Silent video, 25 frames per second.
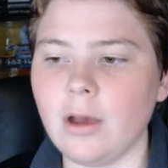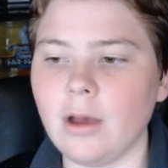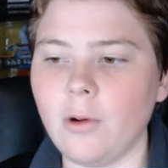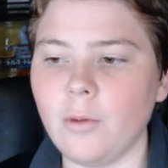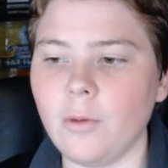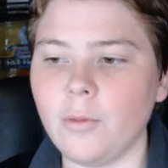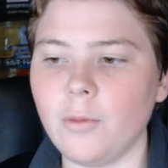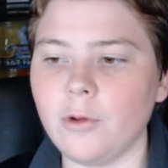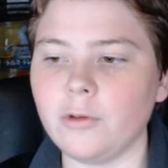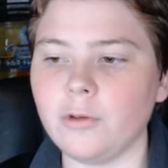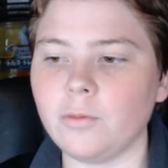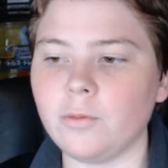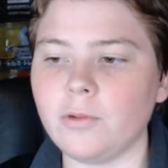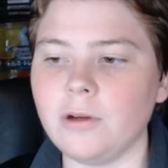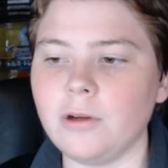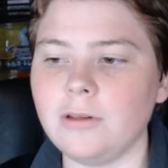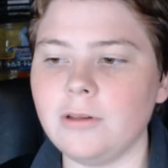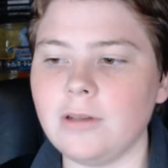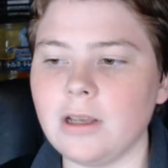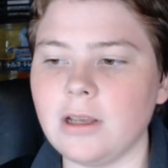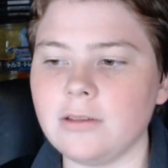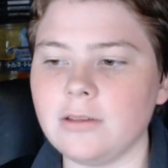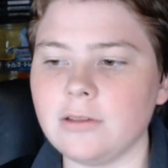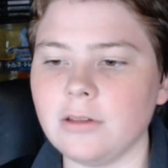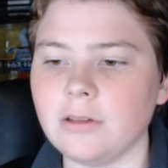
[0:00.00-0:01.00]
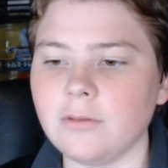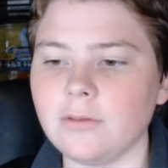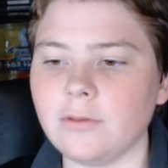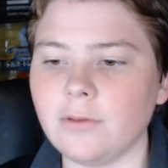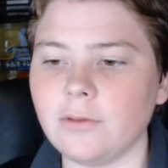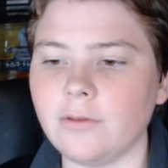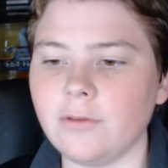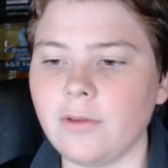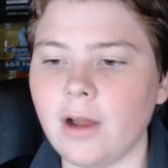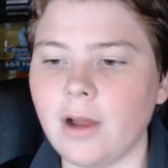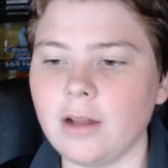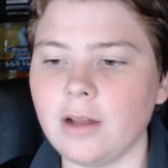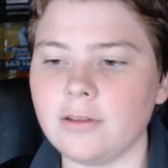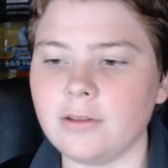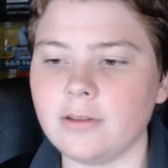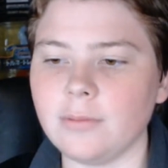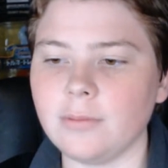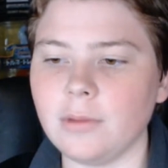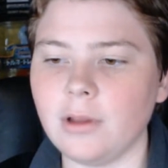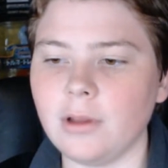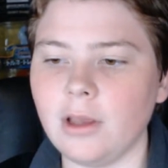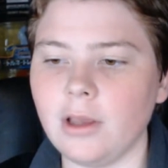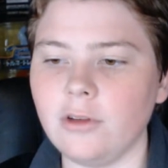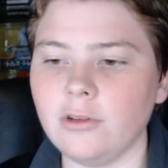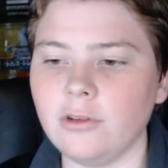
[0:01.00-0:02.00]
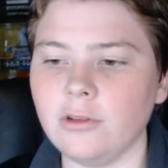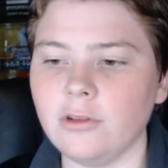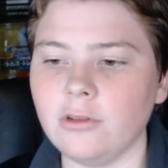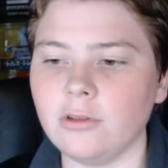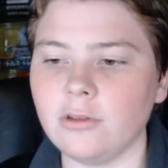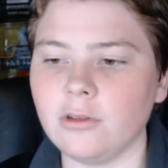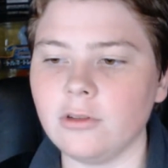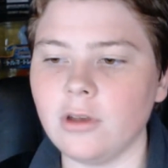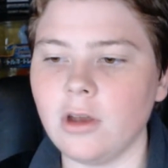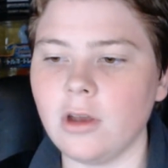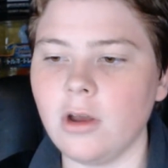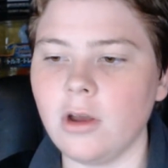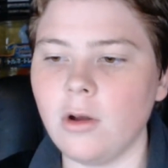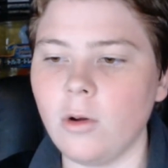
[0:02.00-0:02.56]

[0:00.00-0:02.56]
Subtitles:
almost predestined for flight simulations.